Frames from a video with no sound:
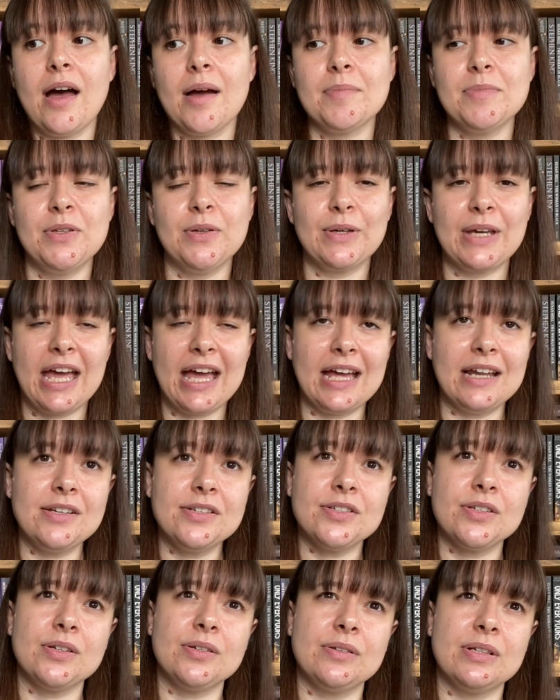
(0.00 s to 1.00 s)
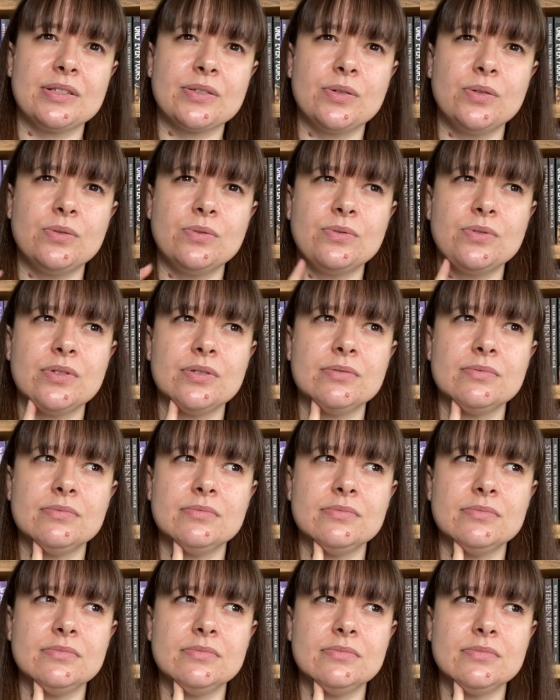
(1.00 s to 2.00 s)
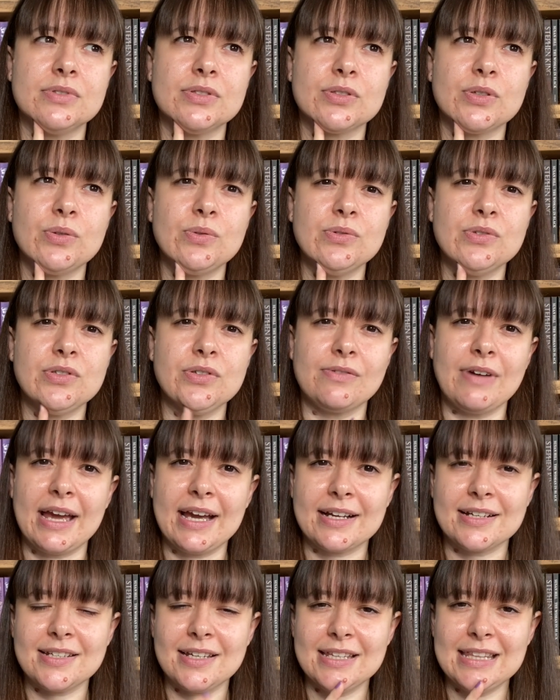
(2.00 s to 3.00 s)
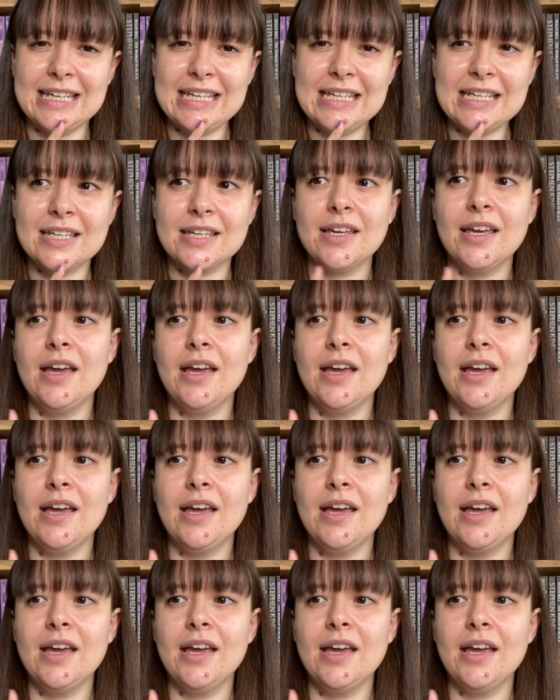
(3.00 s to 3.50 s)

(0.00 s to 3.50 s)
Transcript: you can do, it's called Schools Direct, I think.